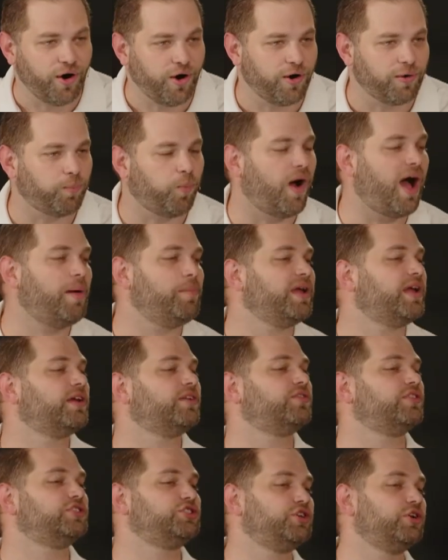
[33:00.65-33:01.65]
hurt. Why?
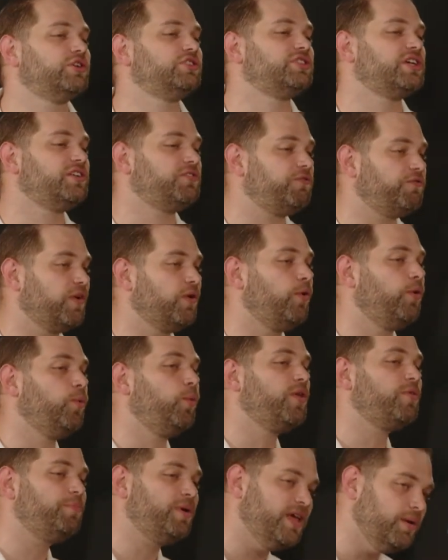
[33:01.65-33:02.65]
Because the church is filled
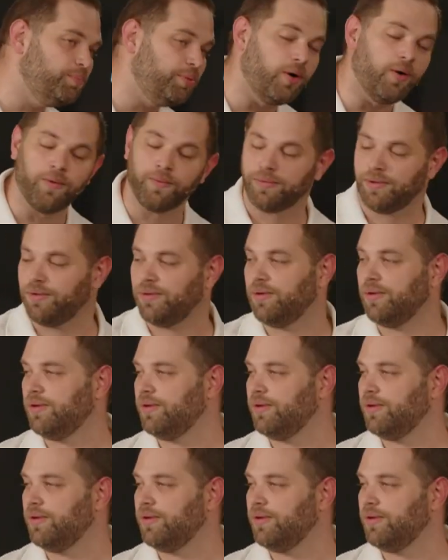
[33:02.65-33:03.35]
with people